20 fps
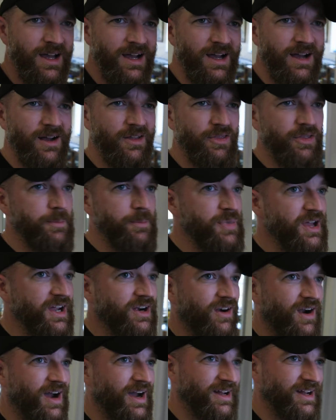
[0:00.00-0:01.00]
Uh, the
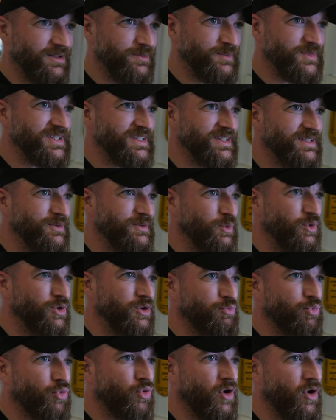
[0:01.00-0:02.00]
bigger items
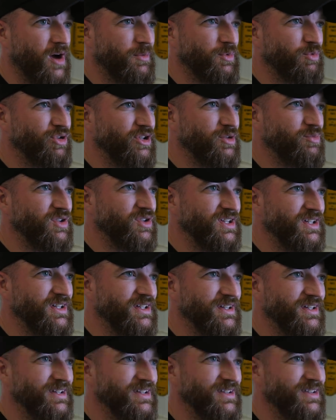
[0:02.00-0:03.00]
would probably
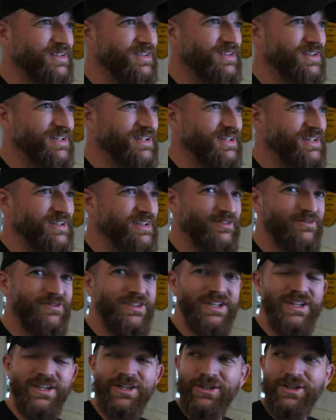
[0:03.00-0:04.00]
be the
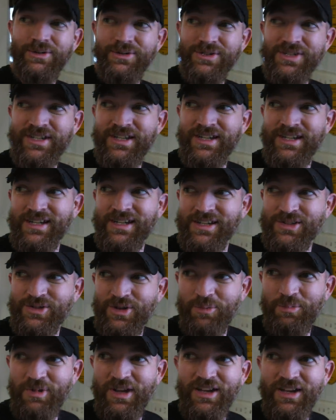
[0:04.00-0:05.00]
vehicles. So
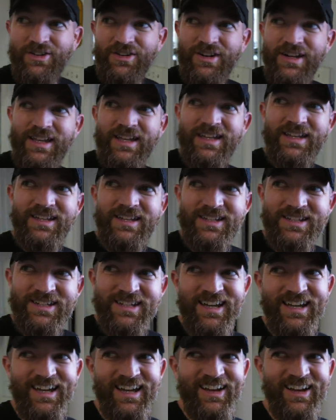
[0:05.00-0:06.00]
I'm entering
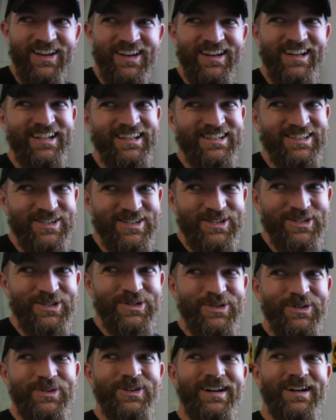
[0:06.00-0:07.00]
in
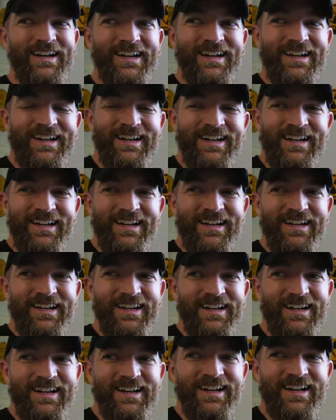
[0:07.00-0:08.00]
to
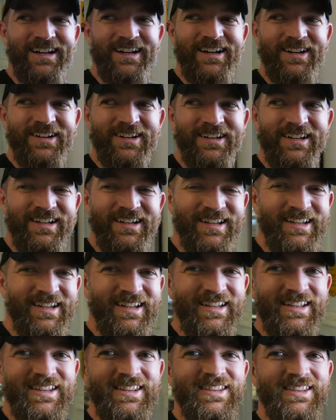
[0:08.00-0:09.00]
uh,
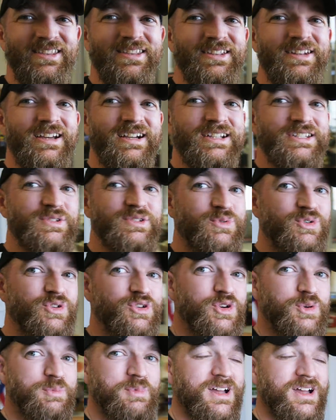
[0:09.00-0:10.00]
the next
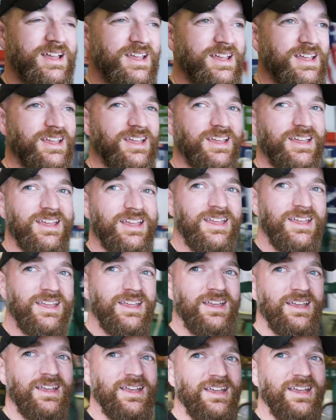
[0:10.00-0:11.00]
room,
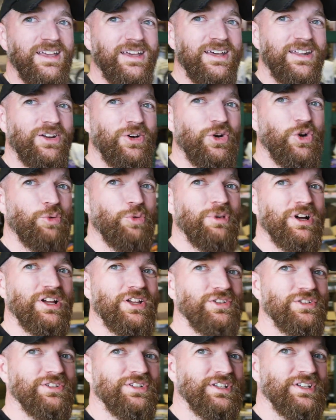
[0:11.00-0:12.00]
and oh my
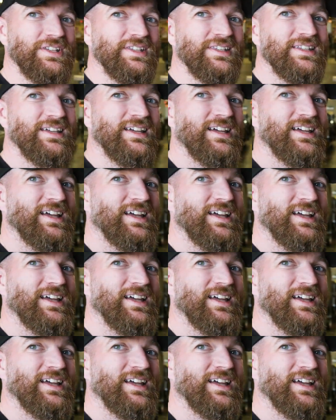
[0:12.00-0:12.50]
goodness.